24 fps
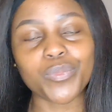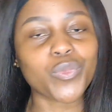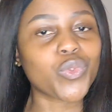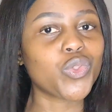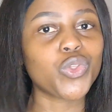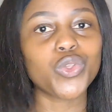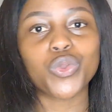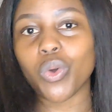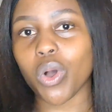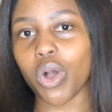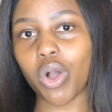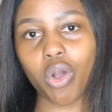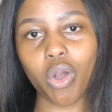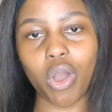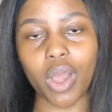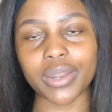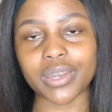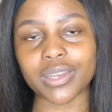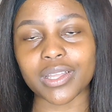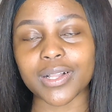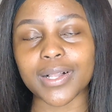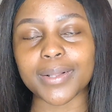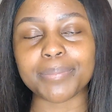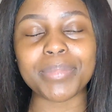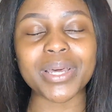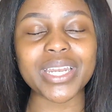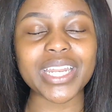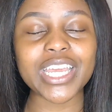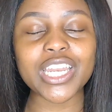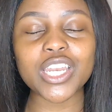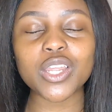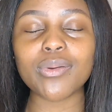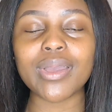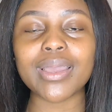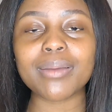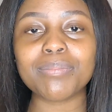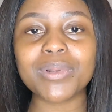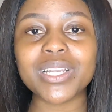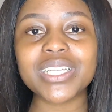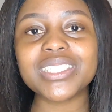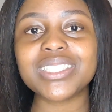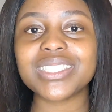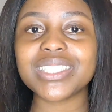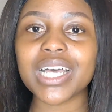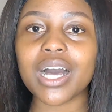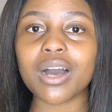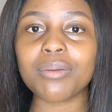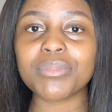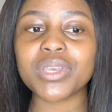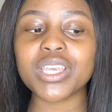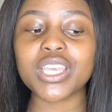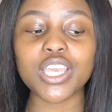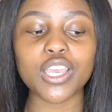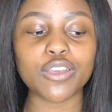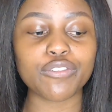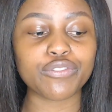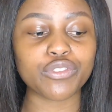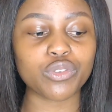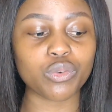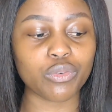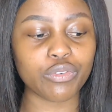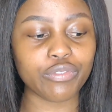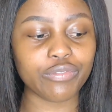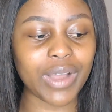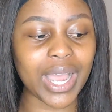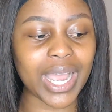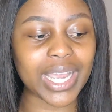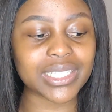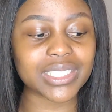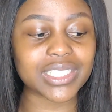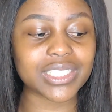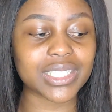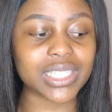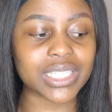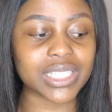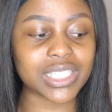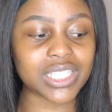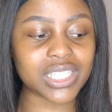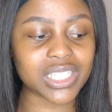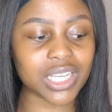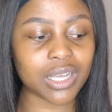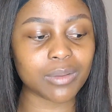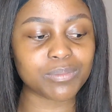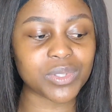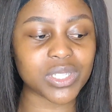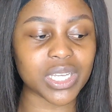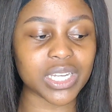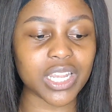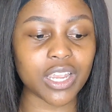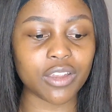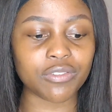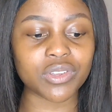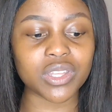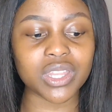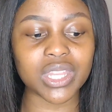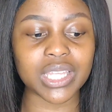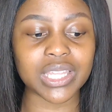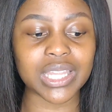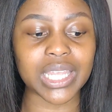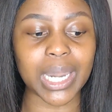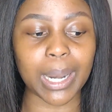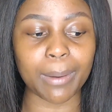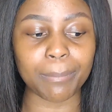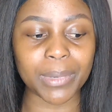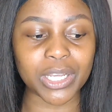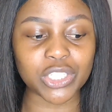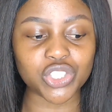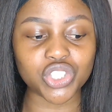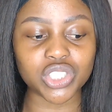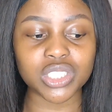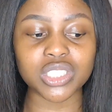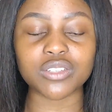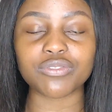You are gone, girl. But anyway, please tell me if you find these tips and everything that I mentioned,